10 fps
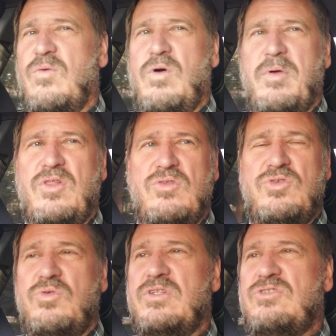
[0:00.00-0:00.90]
women
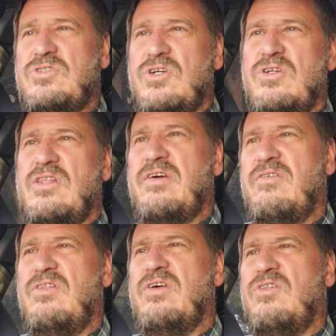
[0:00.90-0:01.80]
doing
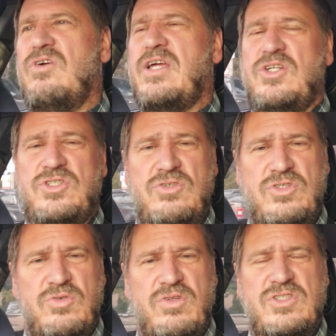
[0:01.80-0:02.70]
looking at you
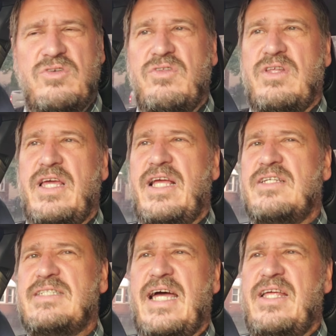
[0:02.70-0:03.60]
doing certain
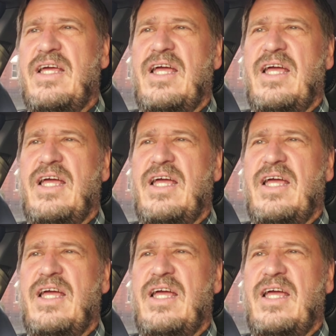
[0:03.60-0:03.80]
things that